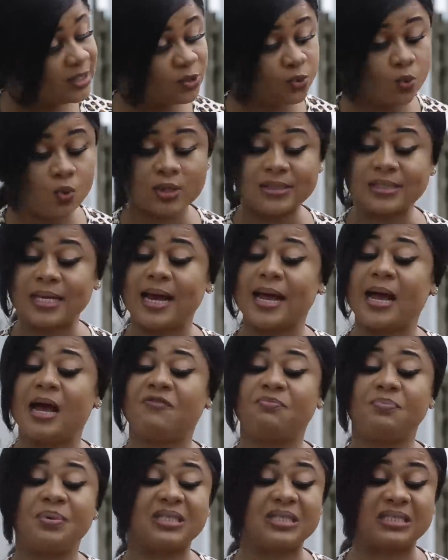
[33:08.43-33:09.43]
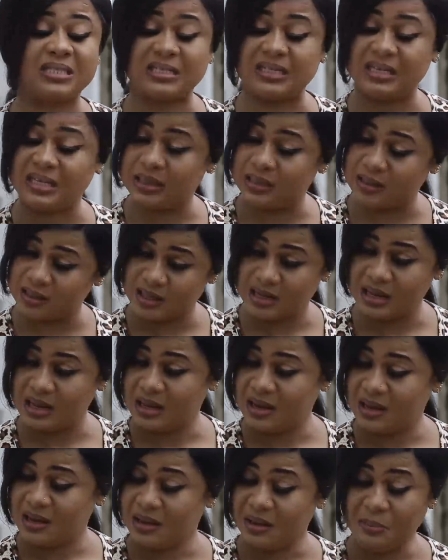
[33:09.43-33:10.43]
That is what I have been saying.
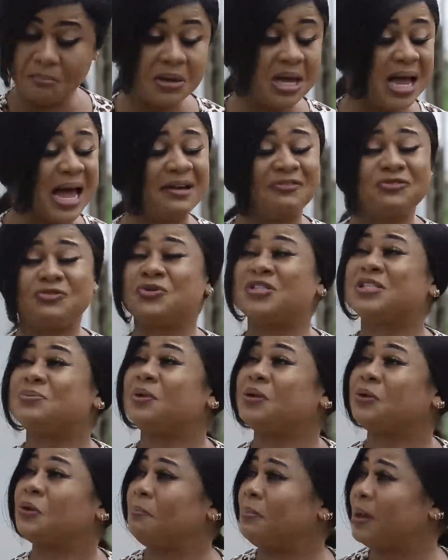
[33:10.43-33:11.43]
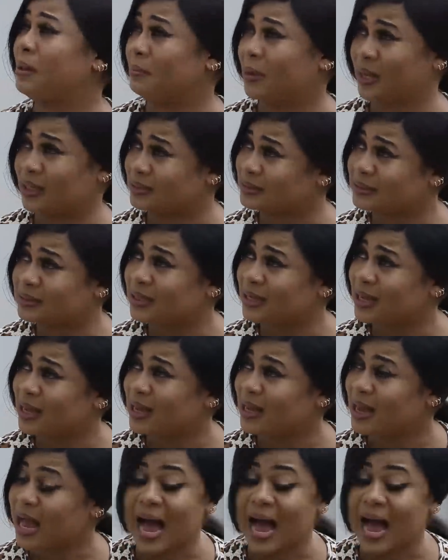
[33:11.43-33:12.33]
Me, I have just made up my mind.